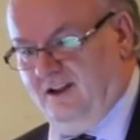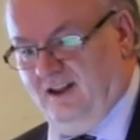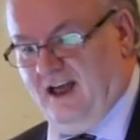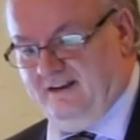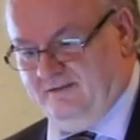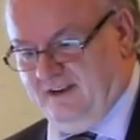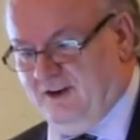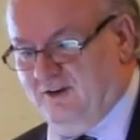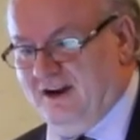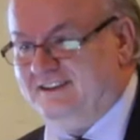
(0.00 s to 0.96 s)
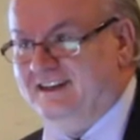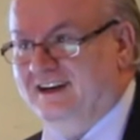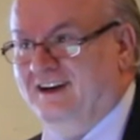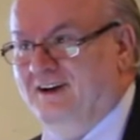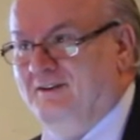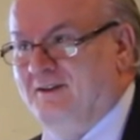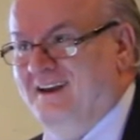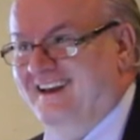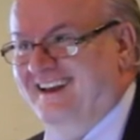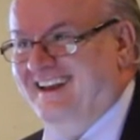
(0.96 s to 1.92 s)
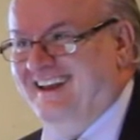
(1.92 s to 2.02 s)
lot of interesting
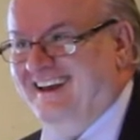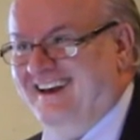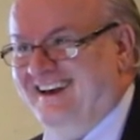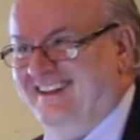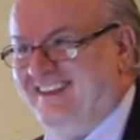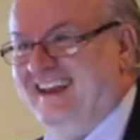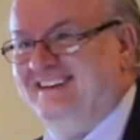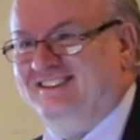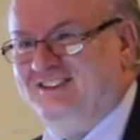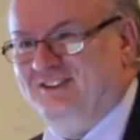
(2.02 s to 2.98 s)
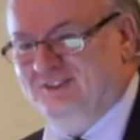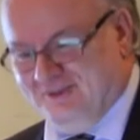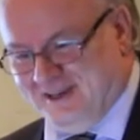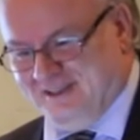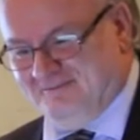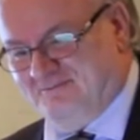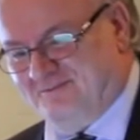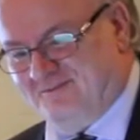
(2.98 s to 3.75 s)
things to